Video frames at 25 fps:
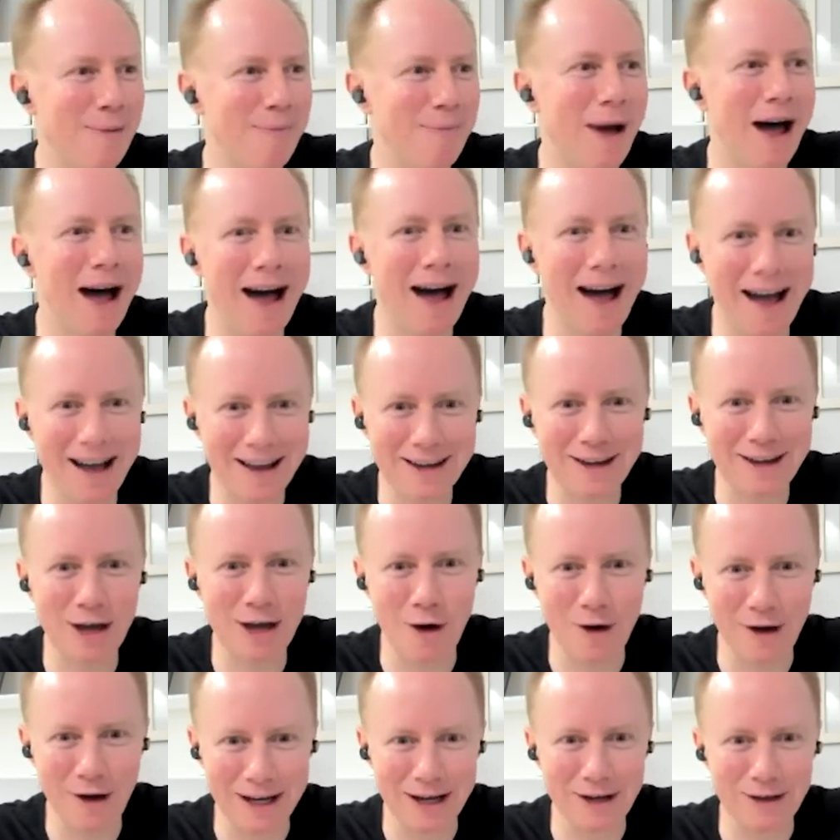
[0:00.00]
park
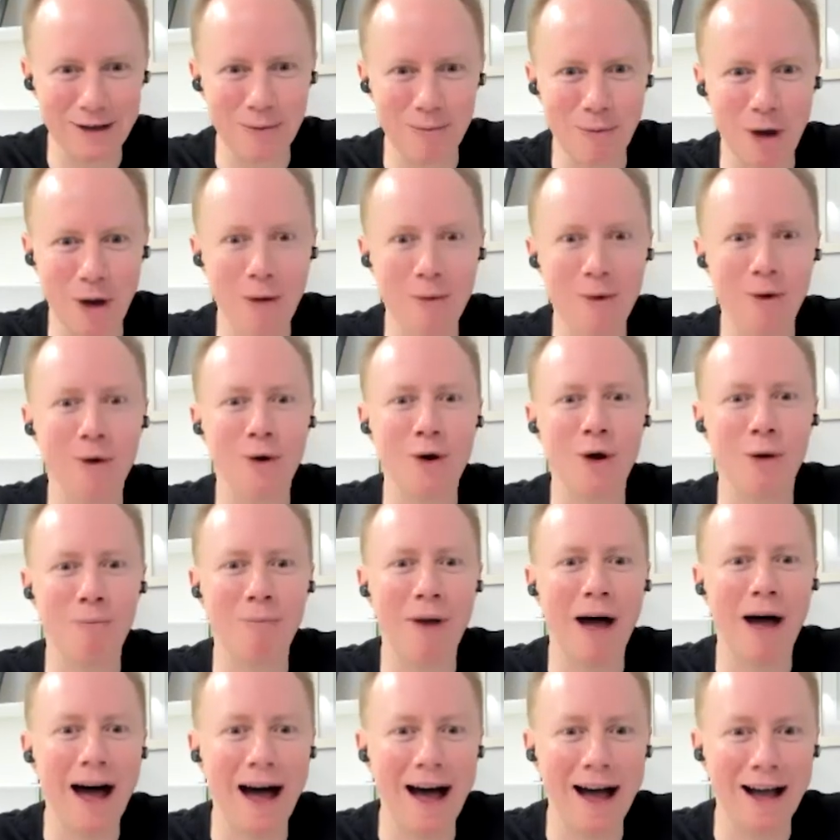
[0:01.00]
going at the moment, or not
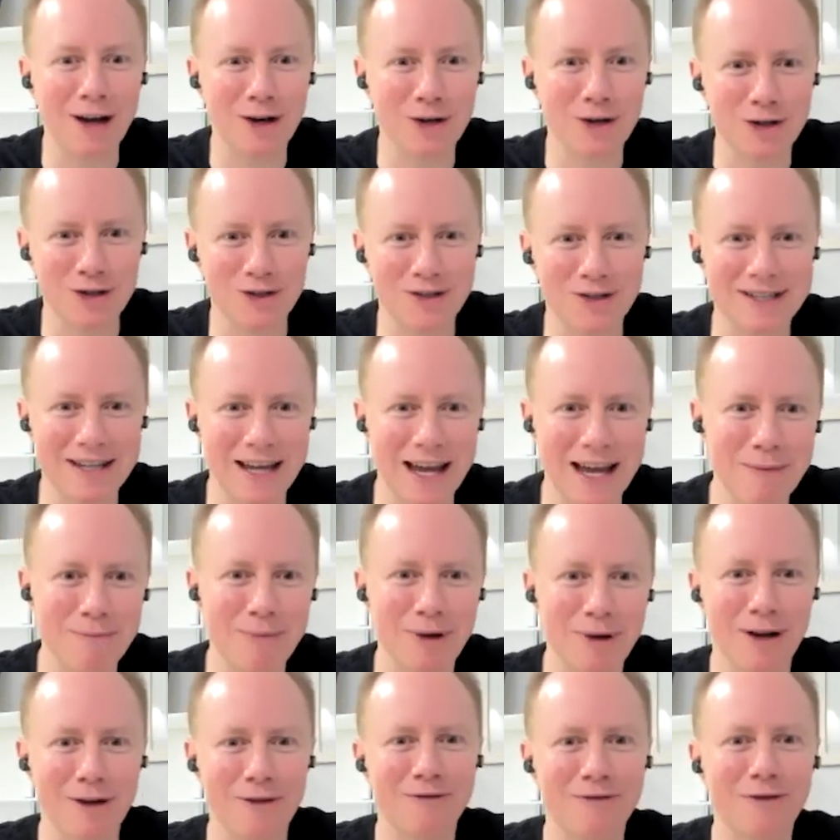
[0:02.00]
park, I shouldn't say, but
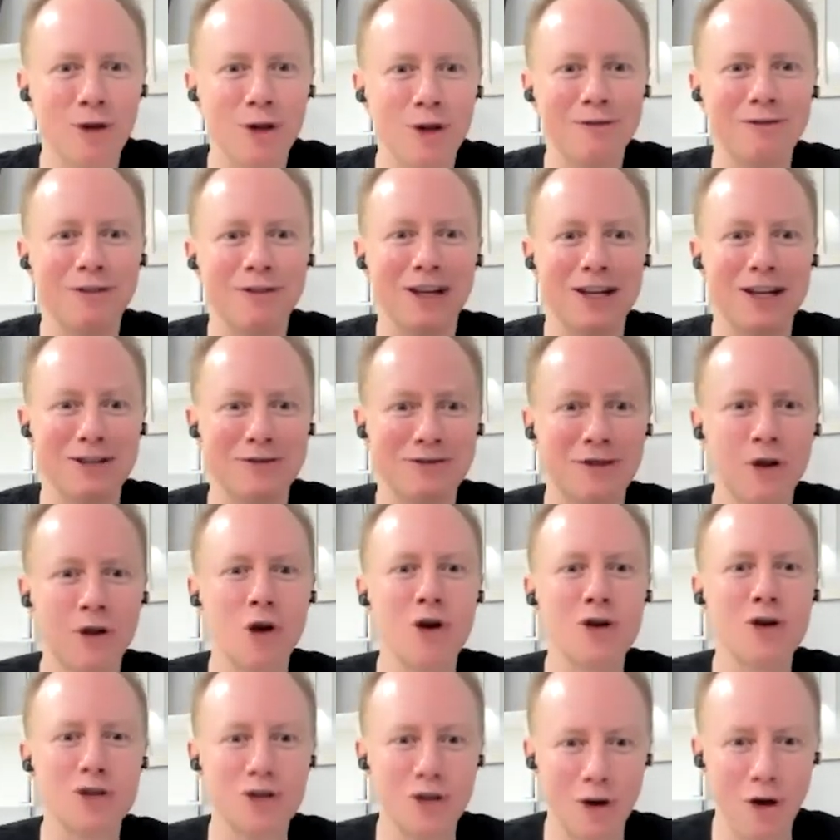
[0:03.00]
a fully fledged
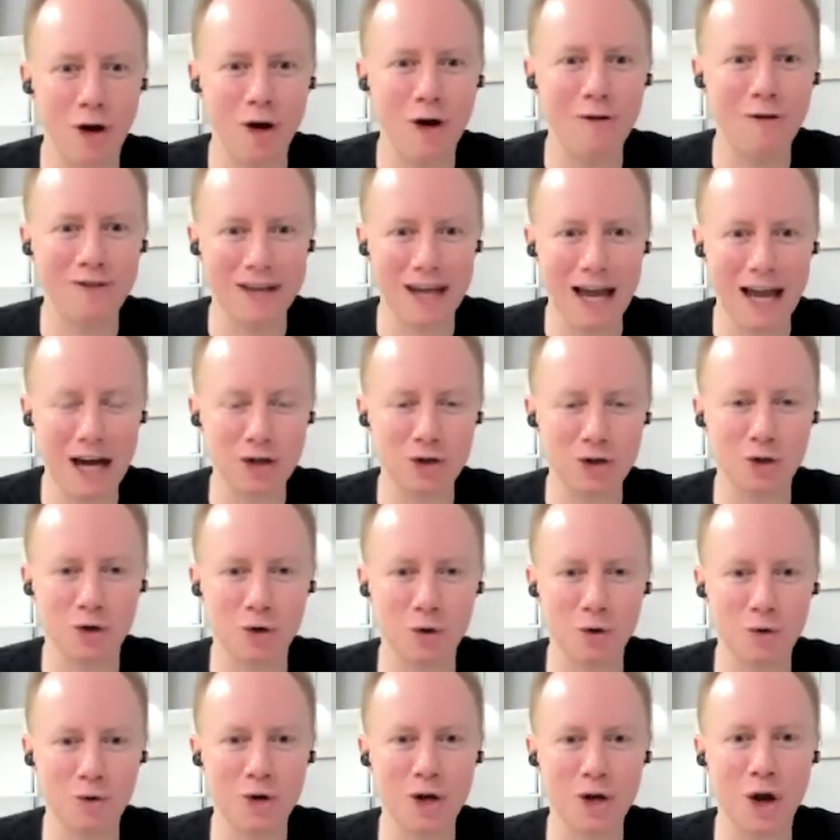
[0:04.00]
version of the actual,